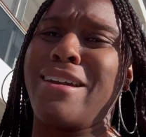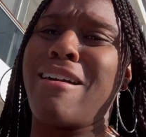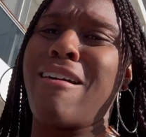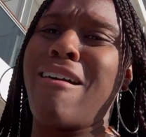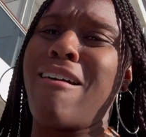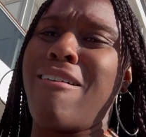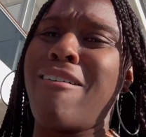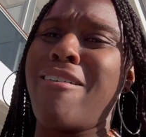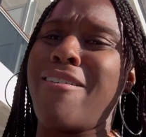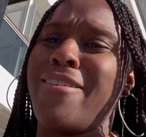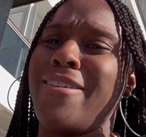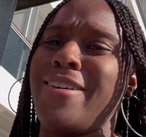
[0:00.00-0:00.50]

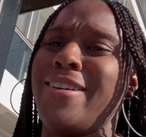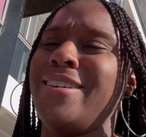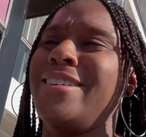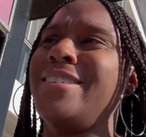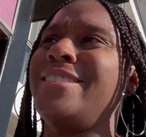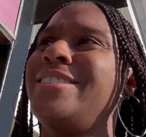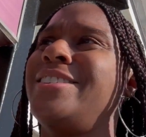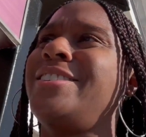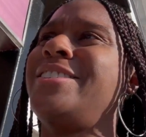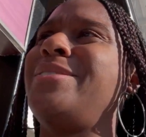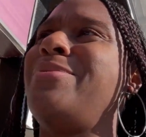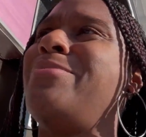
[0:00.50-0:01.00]

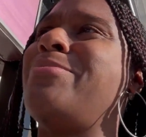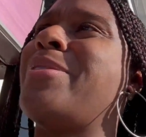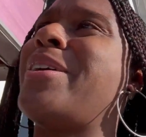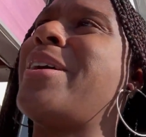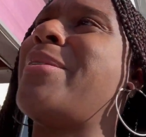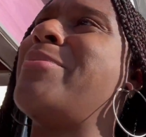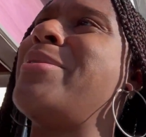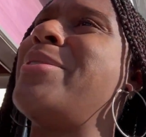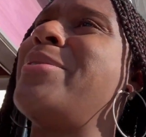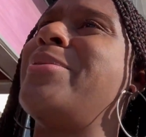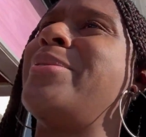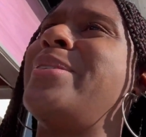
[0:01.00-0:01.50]
card, and she
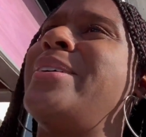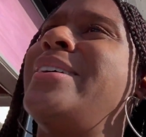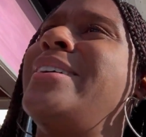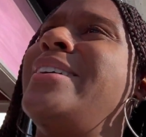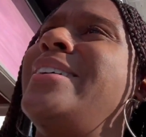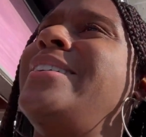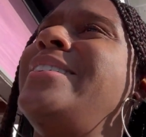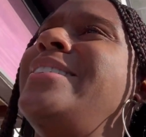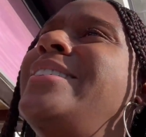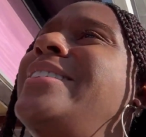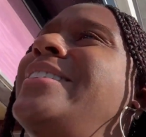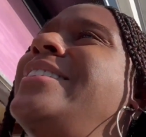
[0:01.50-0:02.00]
brought me
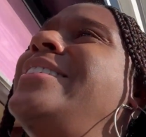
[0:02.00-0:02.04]
one.